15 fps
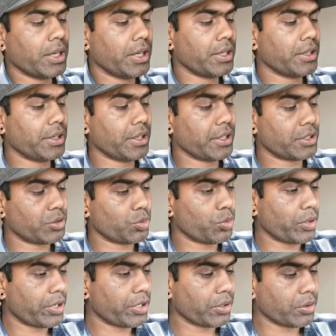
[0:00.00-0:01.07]
and it's
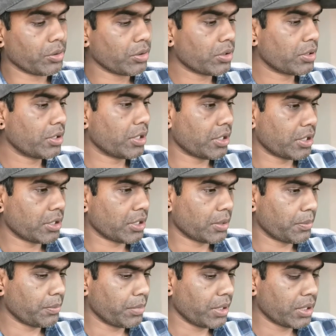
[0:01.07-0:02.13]
very good uh,
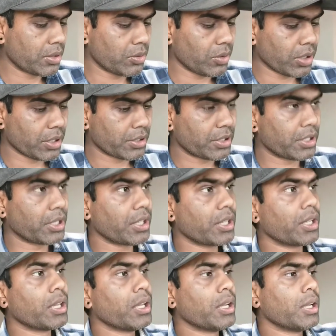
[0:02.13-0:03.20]
the build
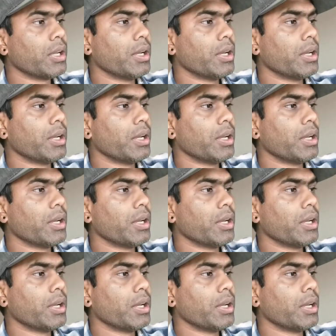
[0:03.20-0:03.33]
quality